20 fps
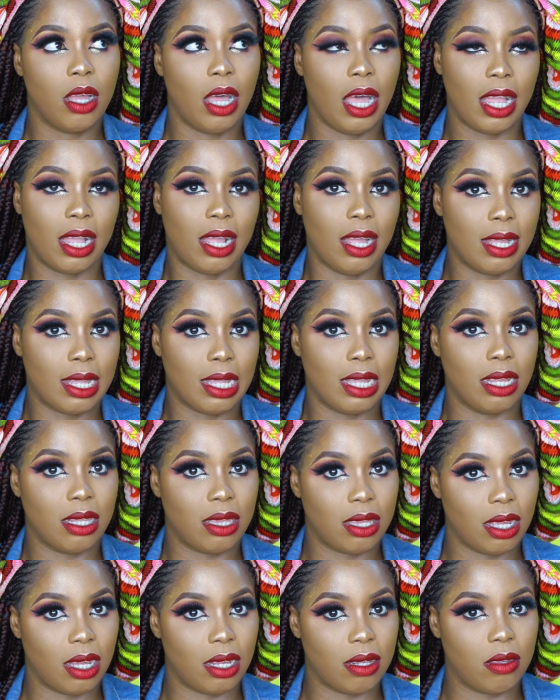I can't
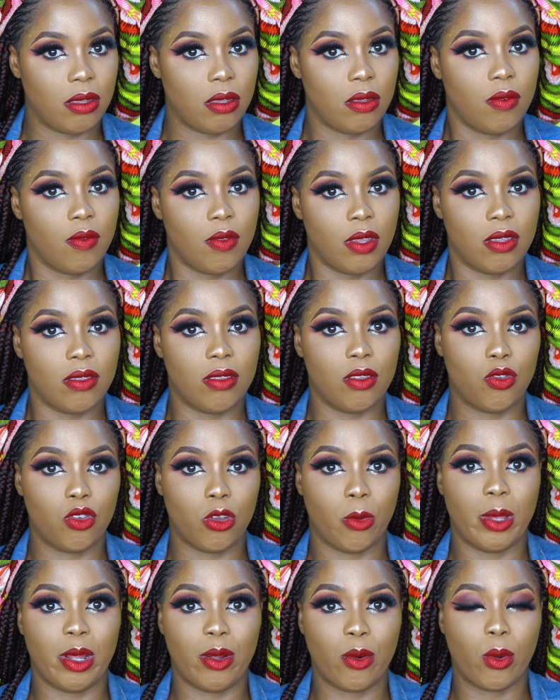get that, if there's a
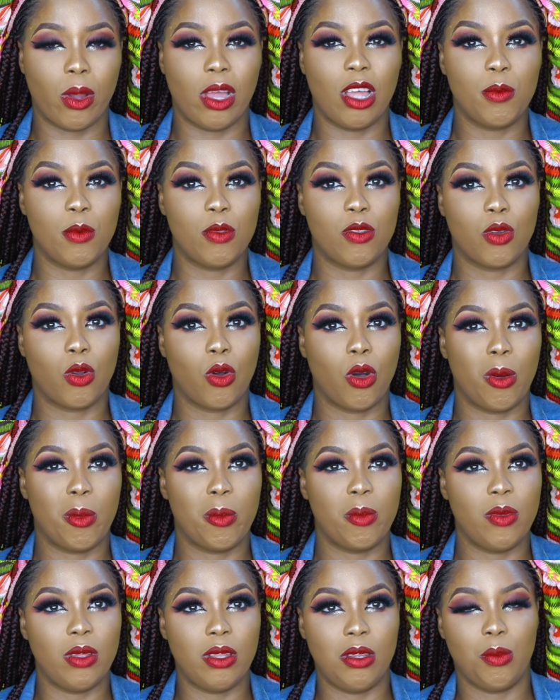job that requires me to
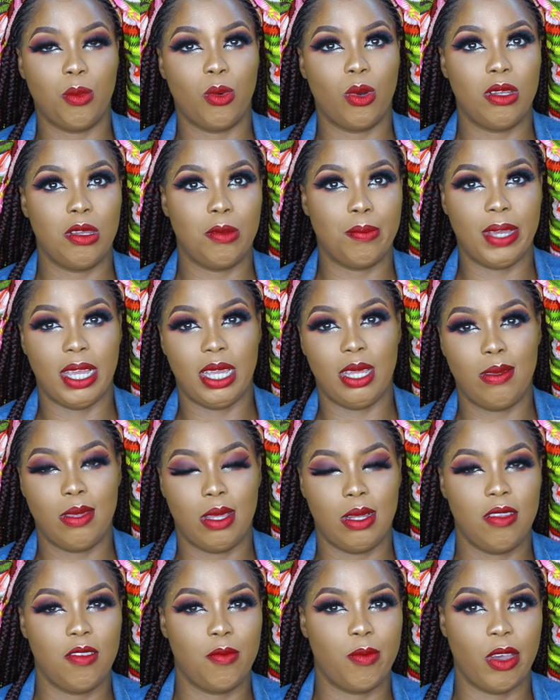come in the morning by 8
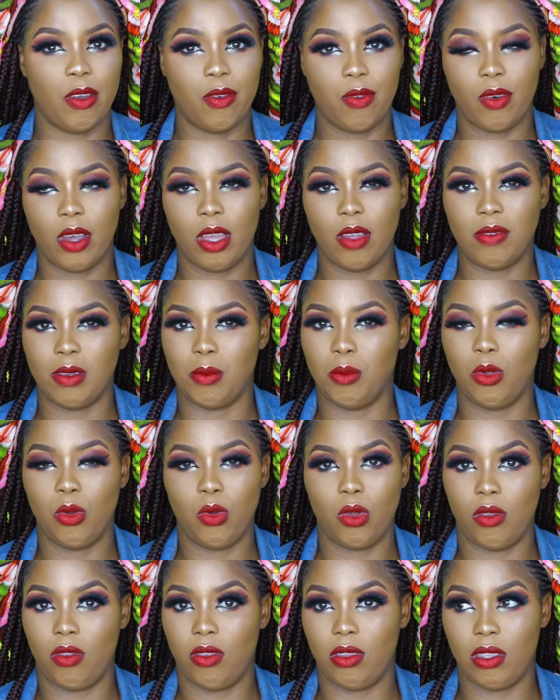and leave by 5, I'm
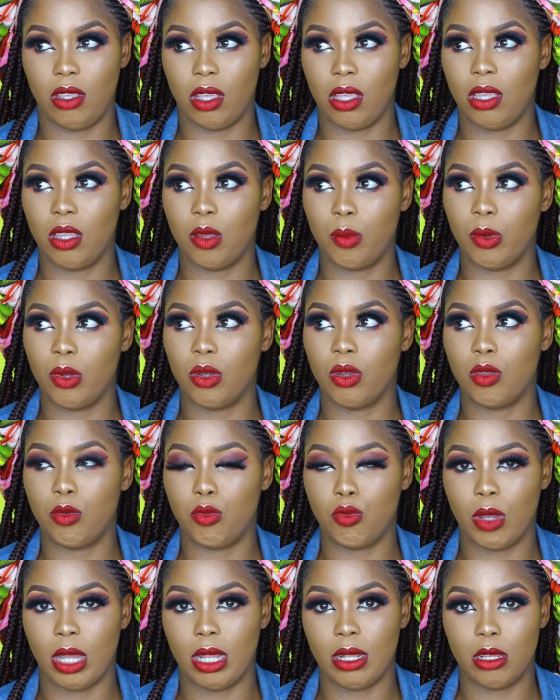not going to take it,
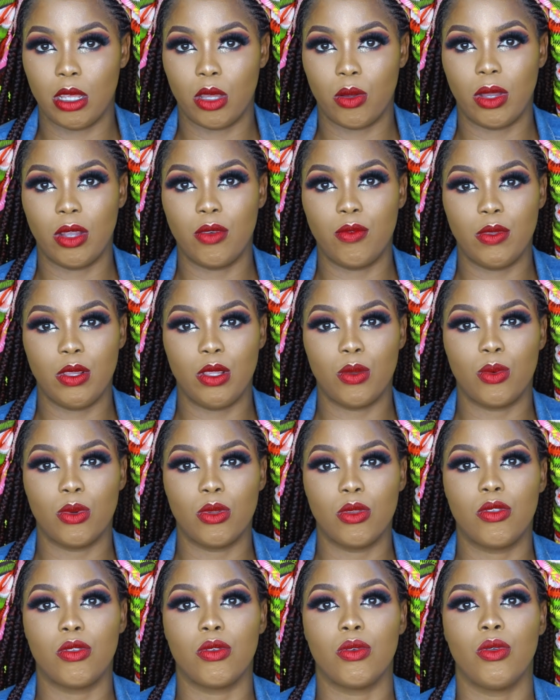because right now I really
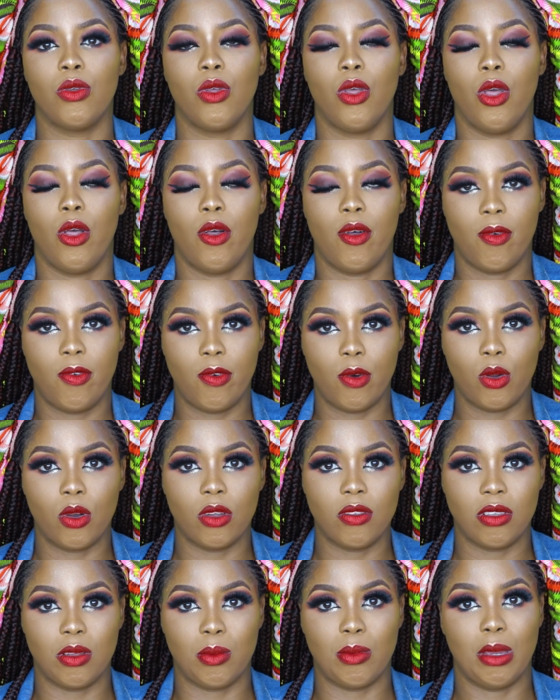want to
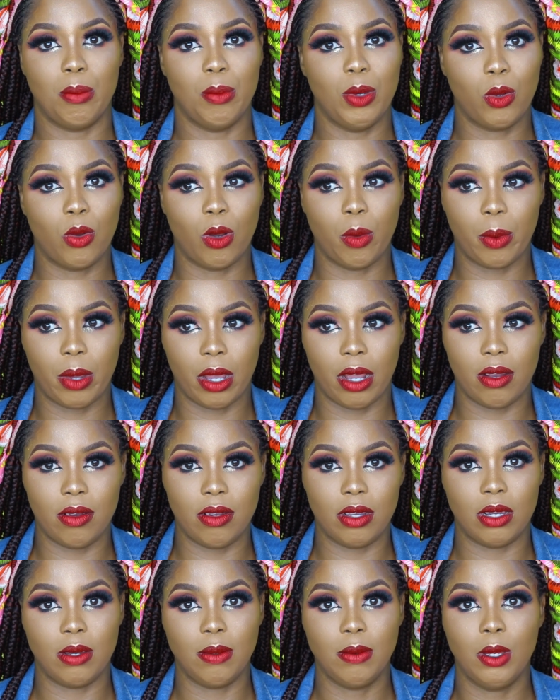focus on my makeup
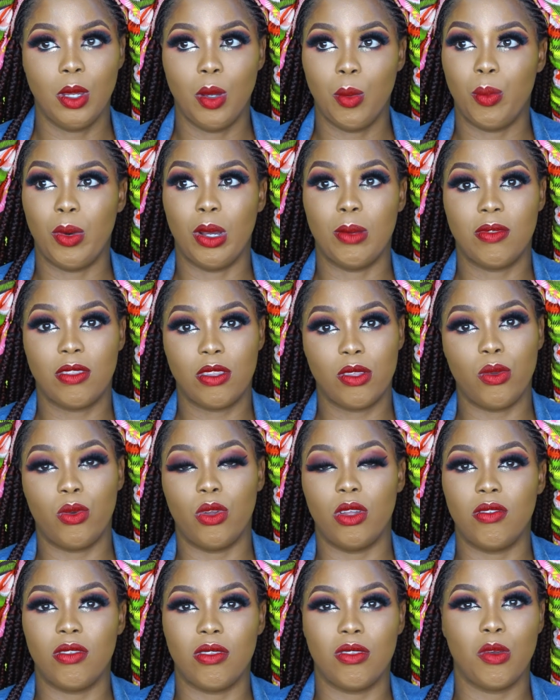career. But I'm still
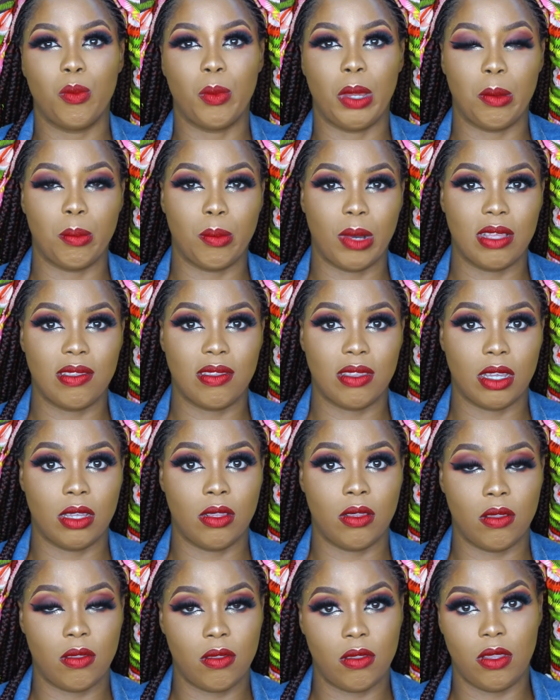going to do my
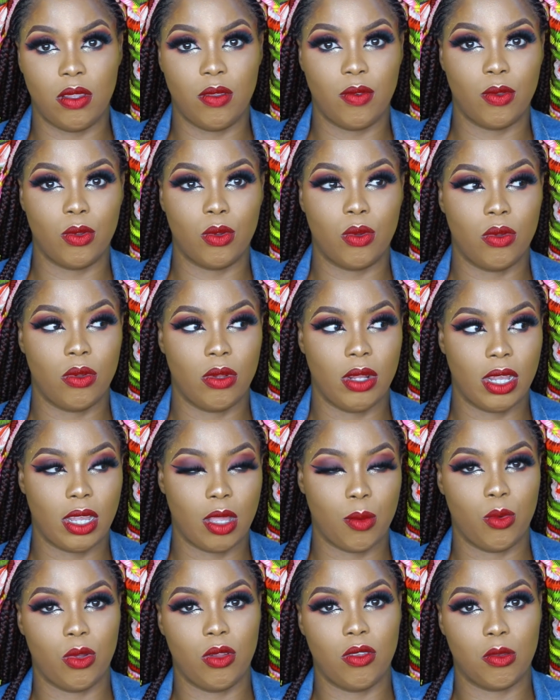master's in civil.
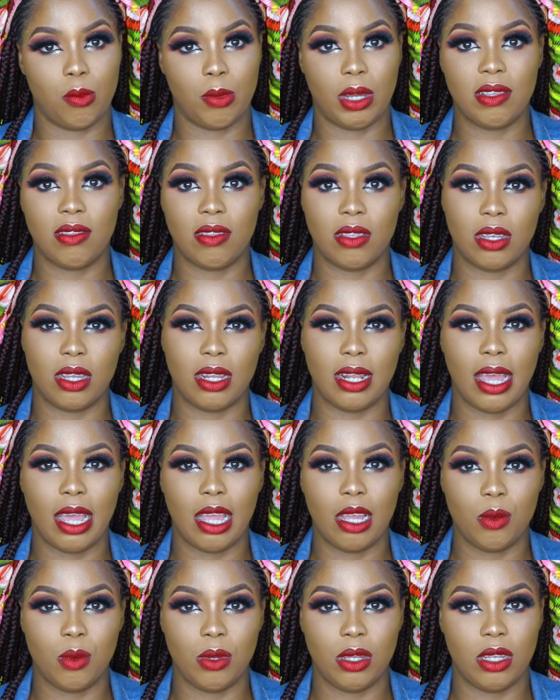Like, I'm going to master in
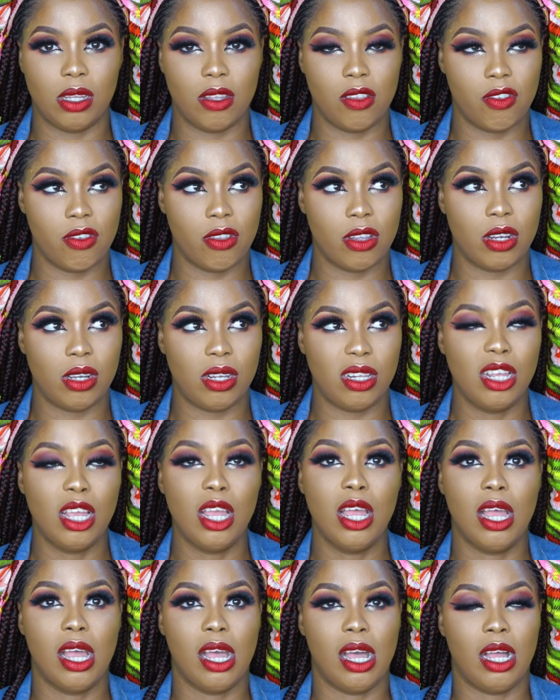highway engineering,
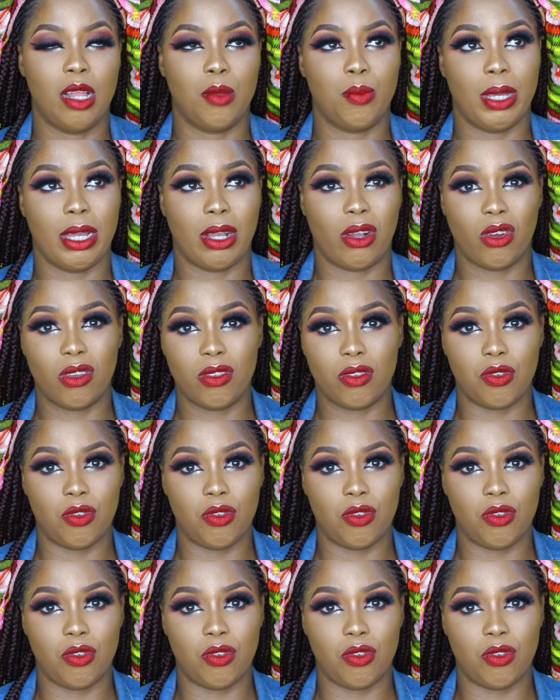and by God's